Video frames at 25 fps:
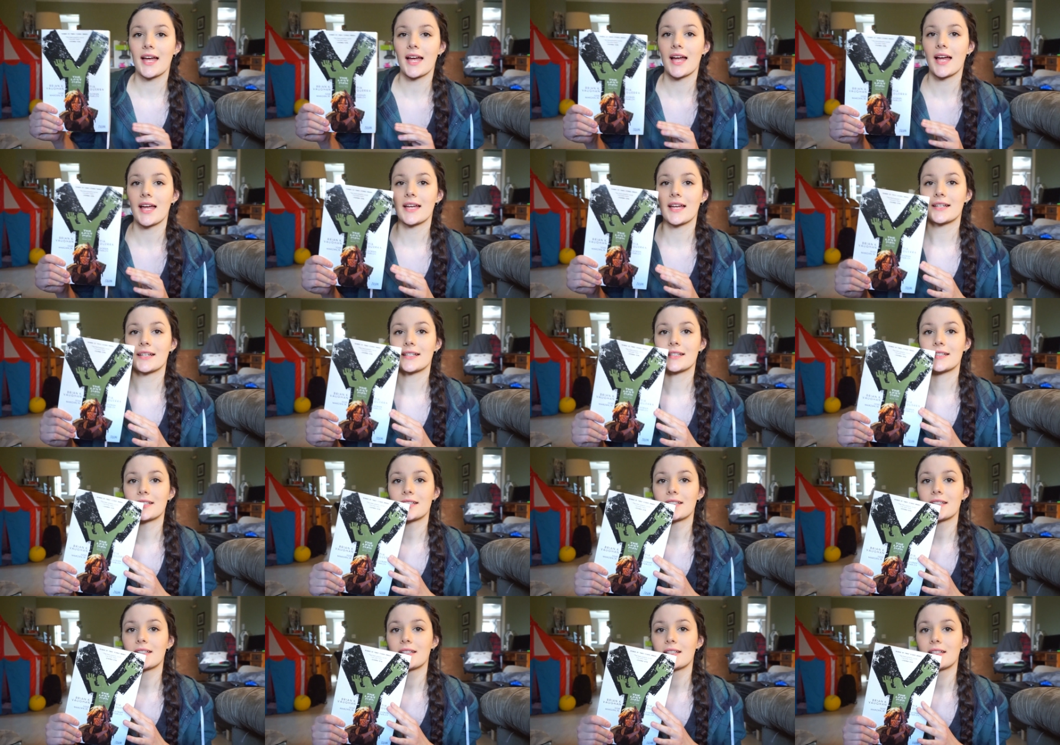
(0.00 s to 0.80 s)

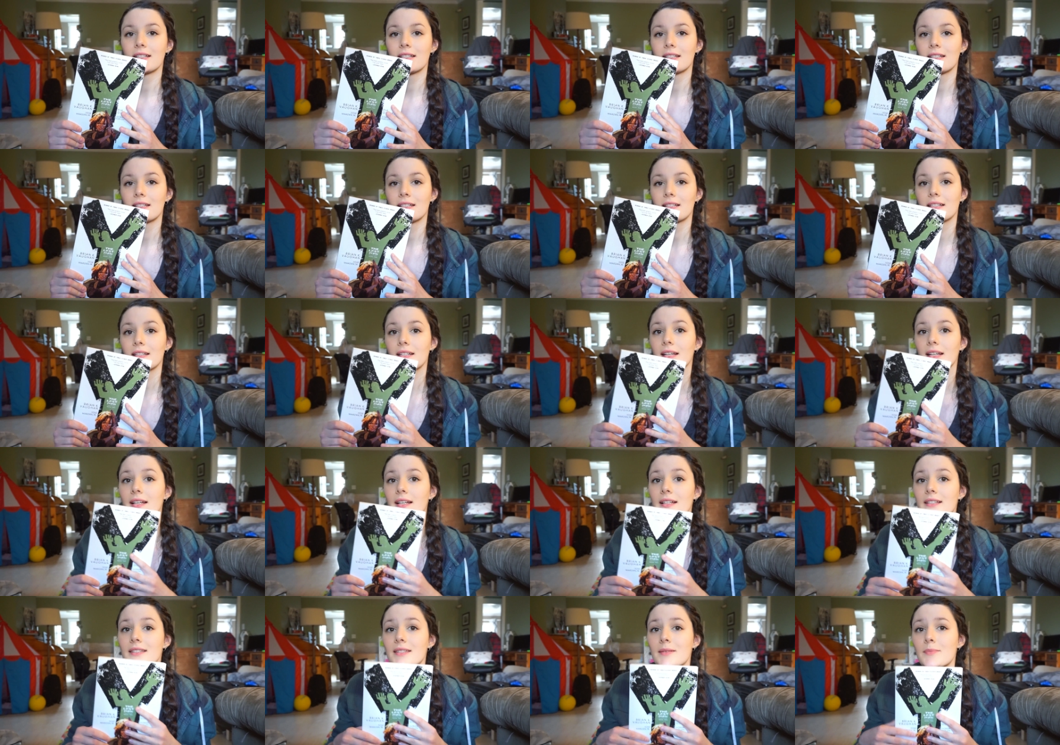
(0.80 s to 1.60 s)
And
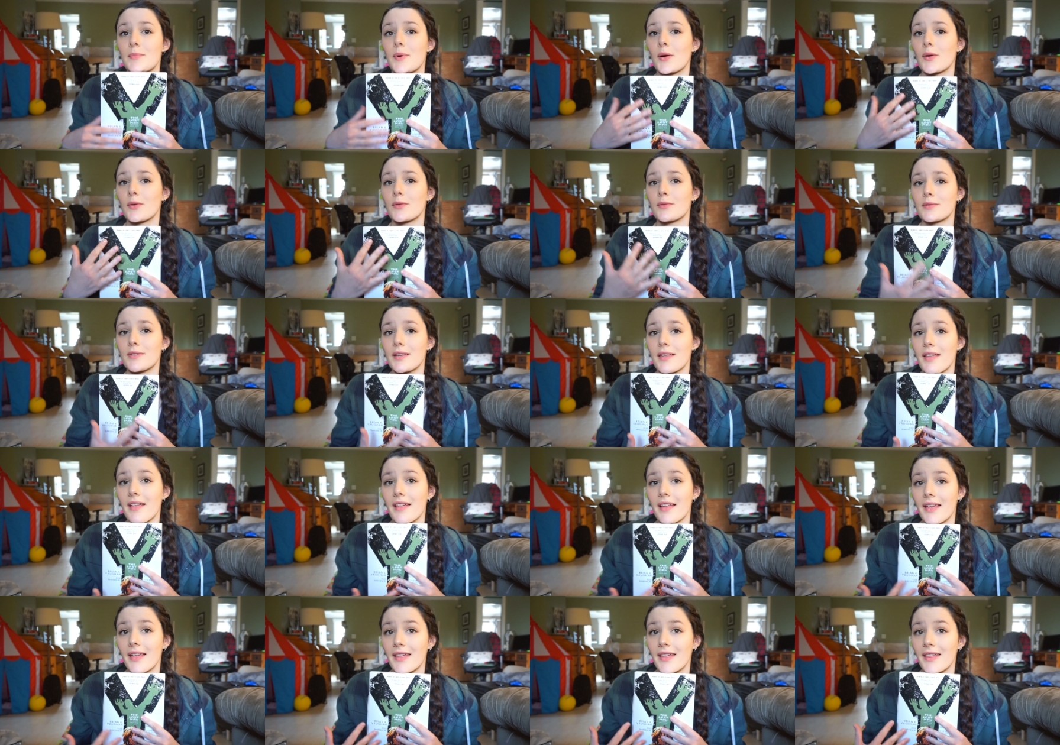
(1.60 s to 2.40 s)
it's about
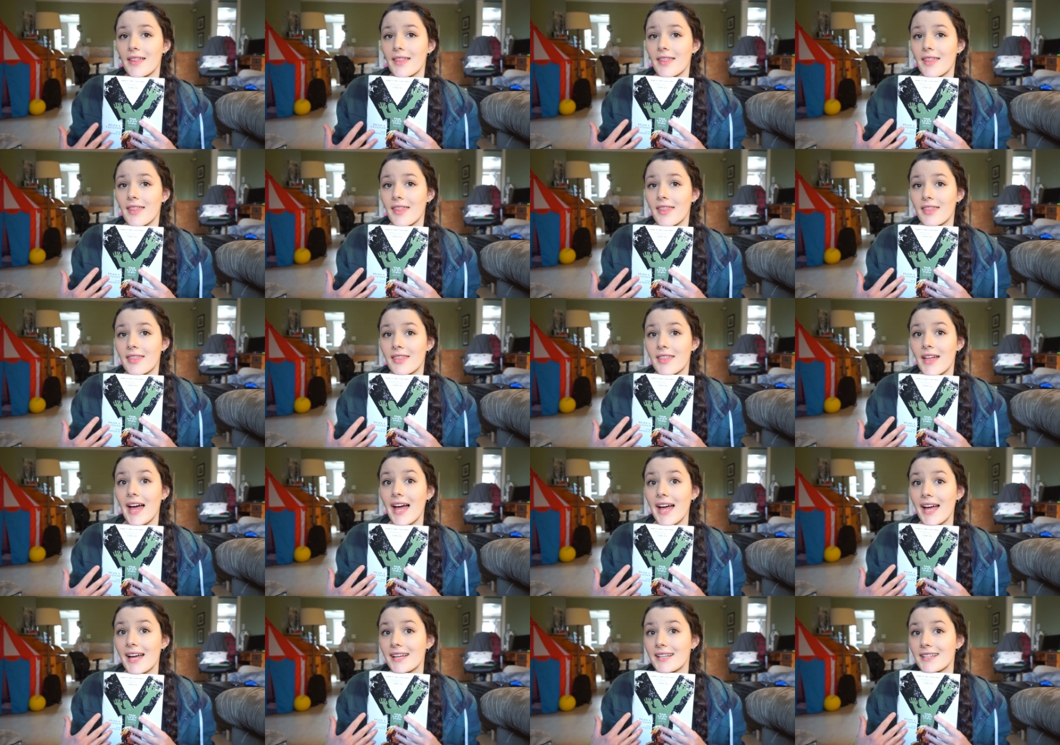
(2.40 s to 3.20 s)

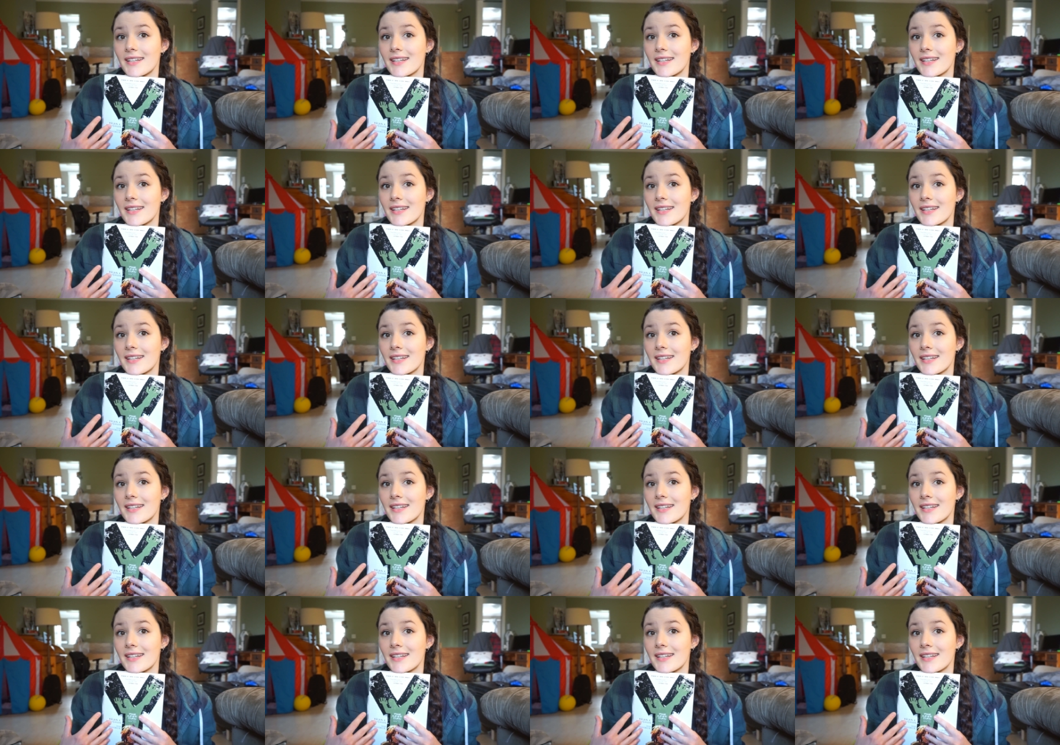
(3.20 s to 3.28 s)
that.